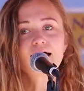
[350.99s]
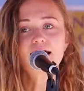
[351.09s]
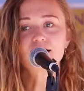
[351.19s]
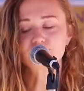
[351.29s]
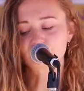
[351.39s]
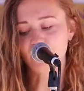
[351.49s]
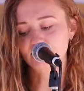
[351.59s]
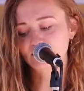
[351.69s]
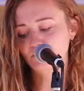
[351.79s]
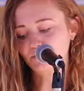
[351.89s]
and
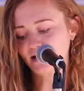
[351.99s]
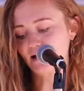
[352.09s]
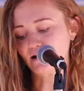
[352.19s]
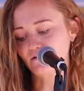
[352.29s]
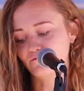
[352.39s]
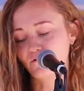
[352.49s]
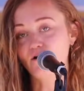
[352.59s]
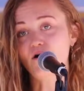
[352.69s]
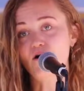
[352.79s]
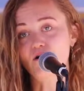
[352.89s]
just planet for
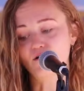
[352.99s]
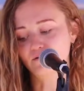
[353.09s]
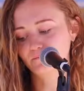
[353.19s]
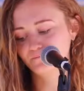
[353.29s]
all.